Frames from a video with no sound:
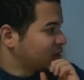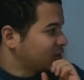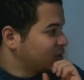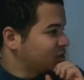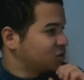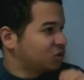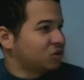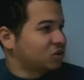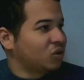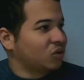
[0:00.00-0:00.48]

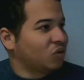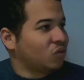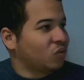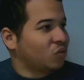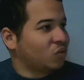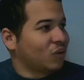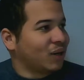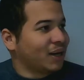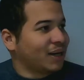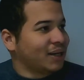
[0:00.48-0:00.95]
So
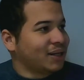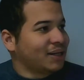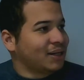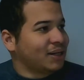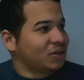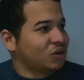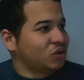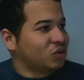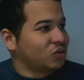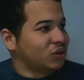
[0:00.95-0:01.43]
what I
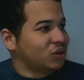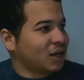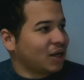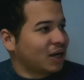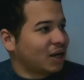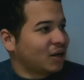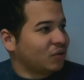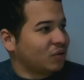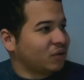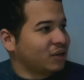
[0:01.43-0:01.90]
can do
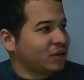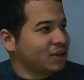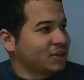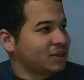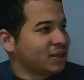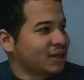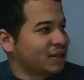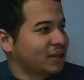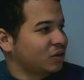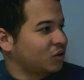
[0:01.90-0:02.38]
now is
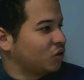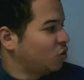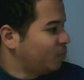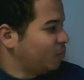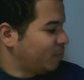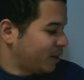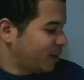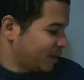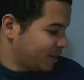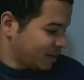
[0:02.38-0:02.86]
I can go
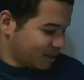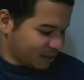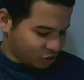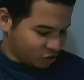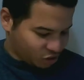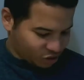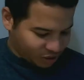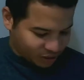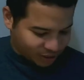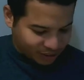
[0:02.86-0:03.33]
back
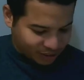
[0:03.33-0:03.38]
and check